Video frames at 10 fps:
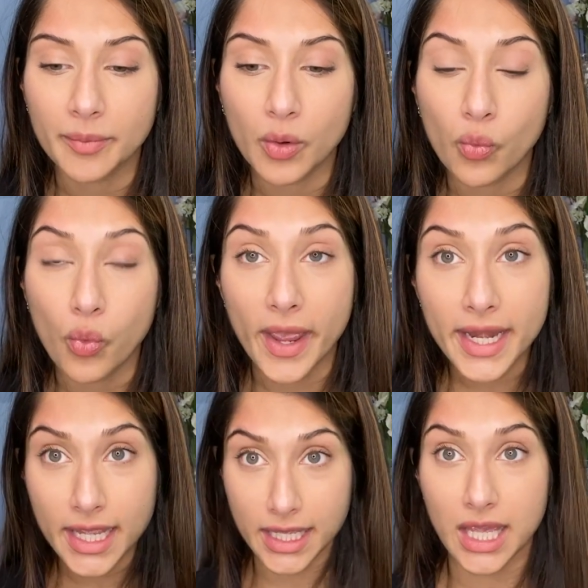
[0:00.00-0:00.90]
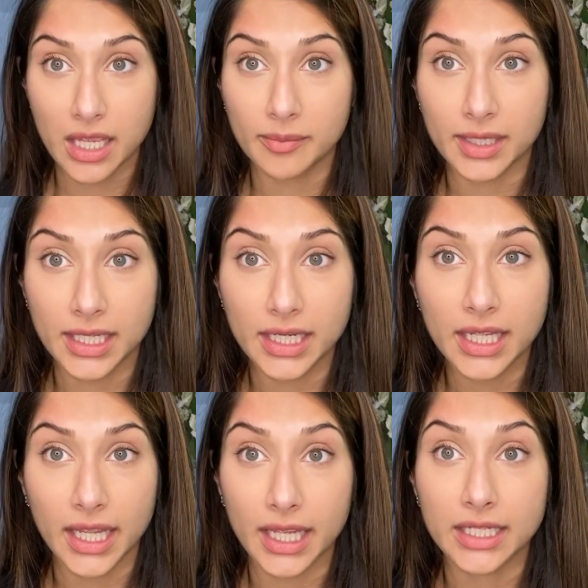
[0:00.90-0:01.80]
when it came in
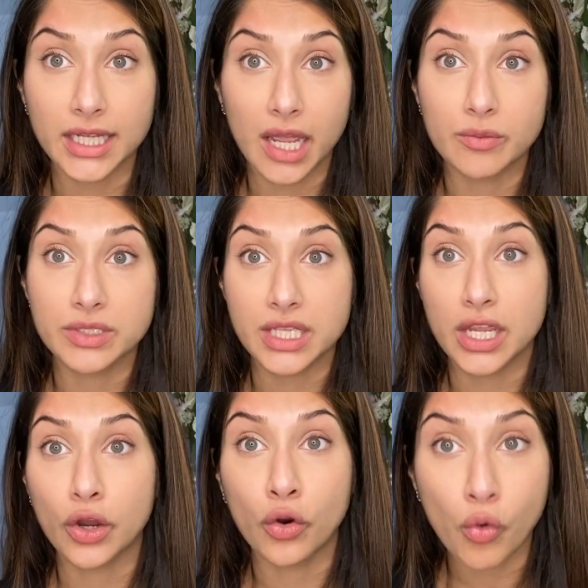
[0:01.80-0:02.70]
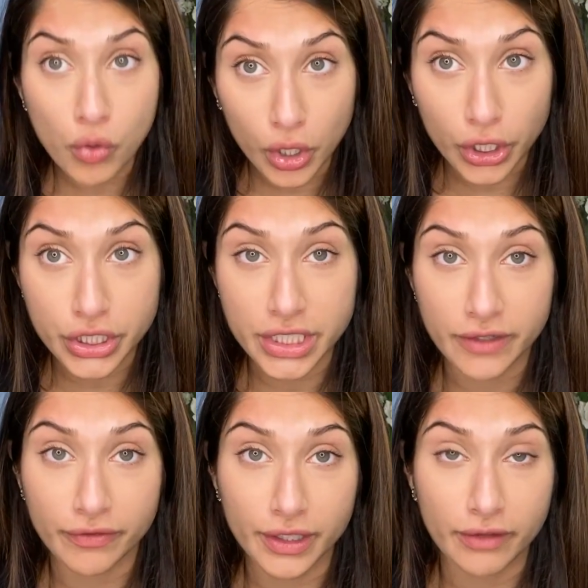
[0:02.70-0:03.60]
and I was engorged
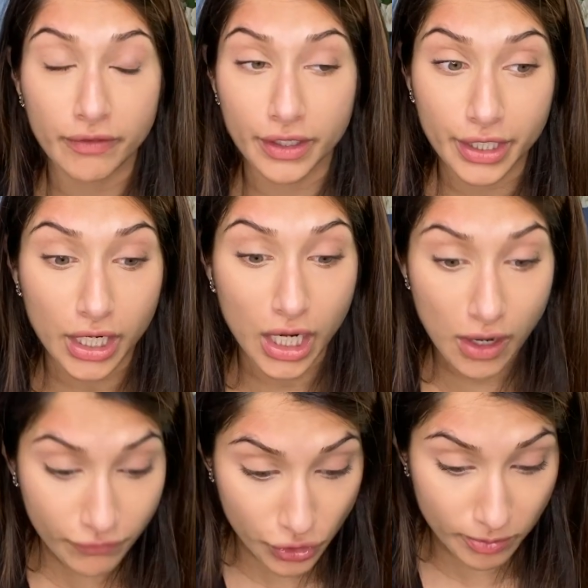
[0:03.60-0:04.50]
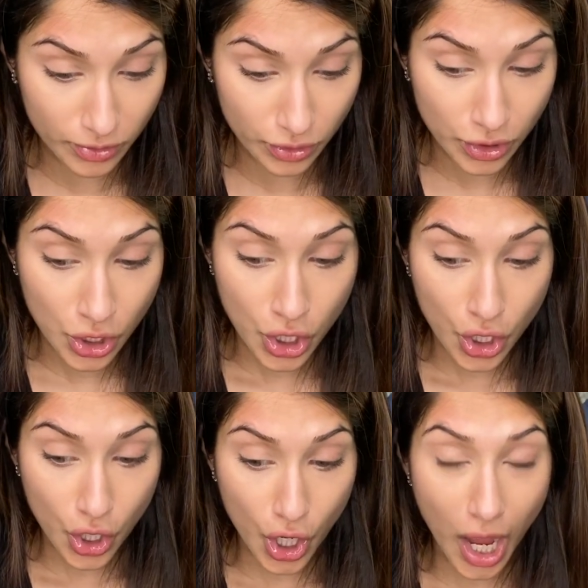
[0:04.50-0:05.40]
and feeling very uncomfortable,
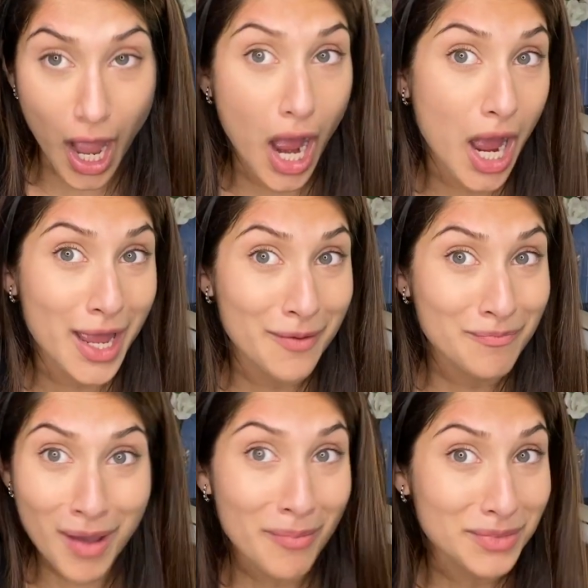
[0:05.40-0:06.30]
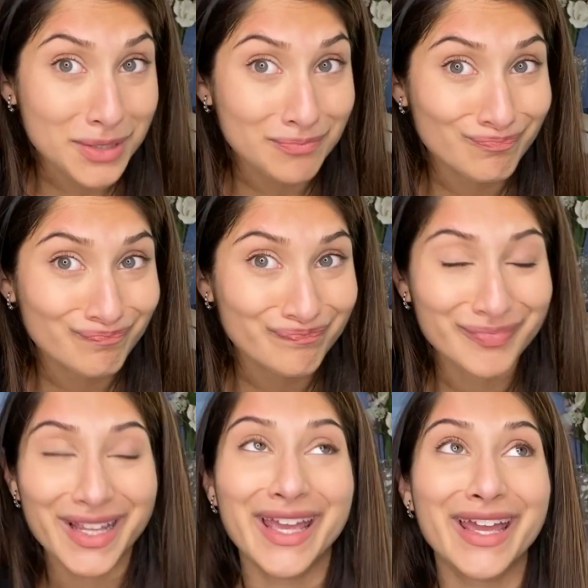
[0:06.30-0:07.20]
I pumped.
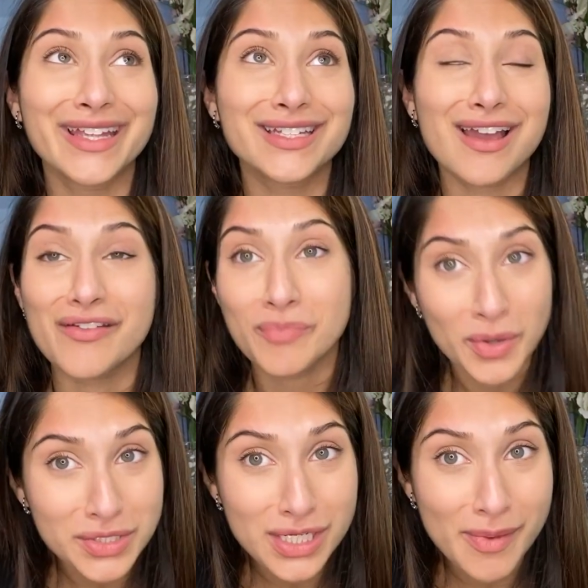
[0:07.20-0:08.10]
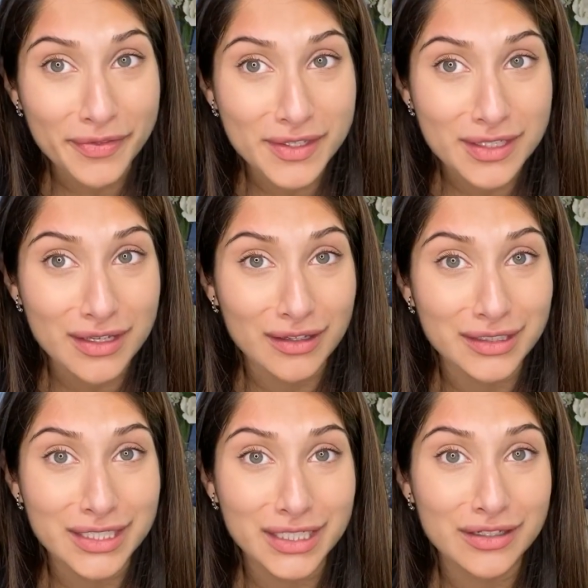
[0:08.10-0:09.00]
And I've posted about this on
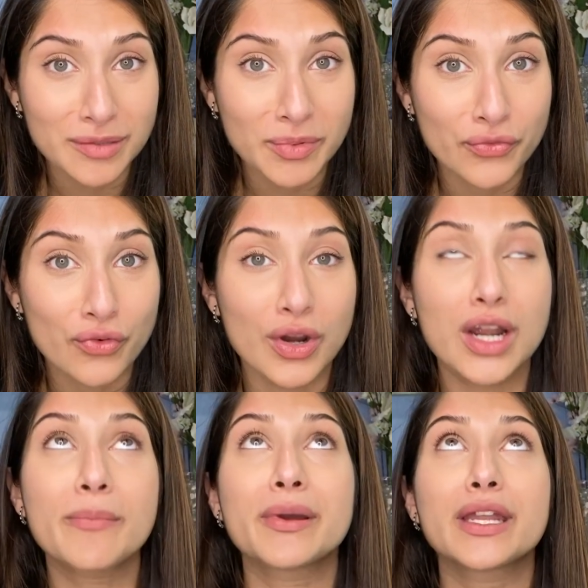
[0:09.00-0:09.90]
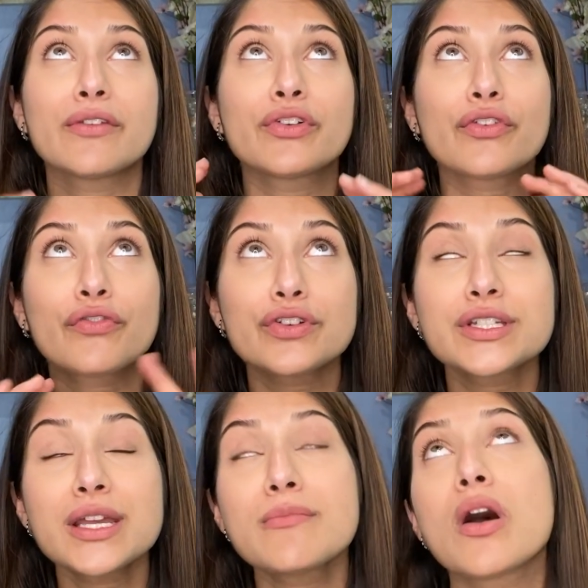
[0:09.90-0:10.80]
TikTok before, but if you're a
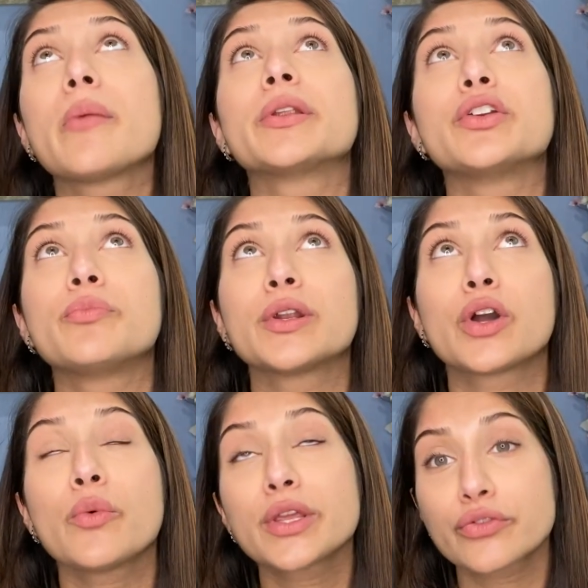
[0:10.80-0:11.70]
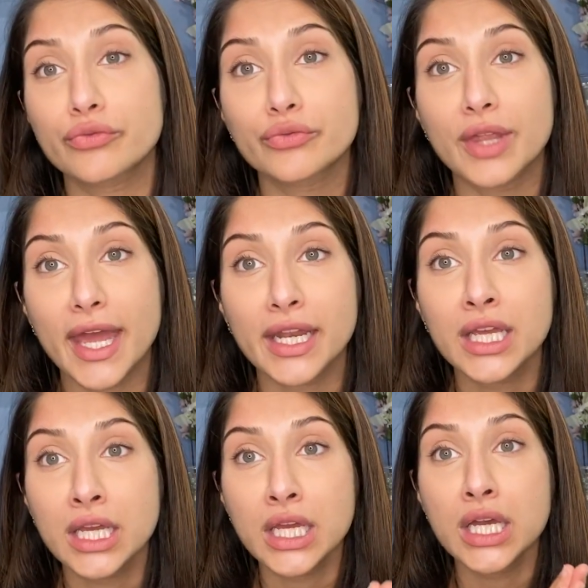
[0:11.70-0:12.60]
first-time mom and you've been going through that,
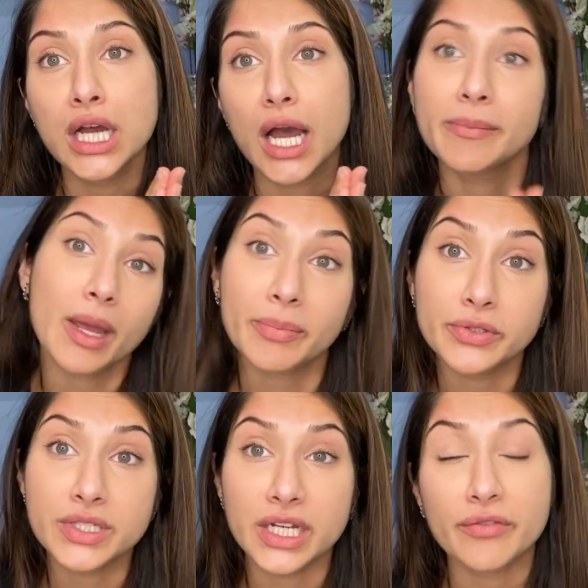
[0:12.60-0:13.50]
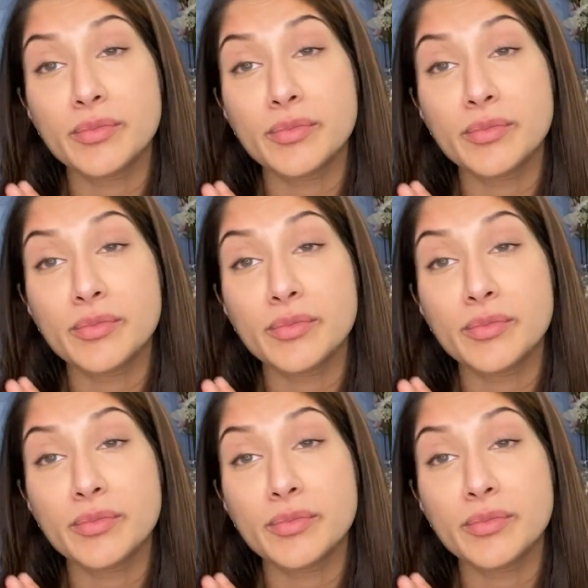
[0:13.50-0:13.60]
I'm not producing enough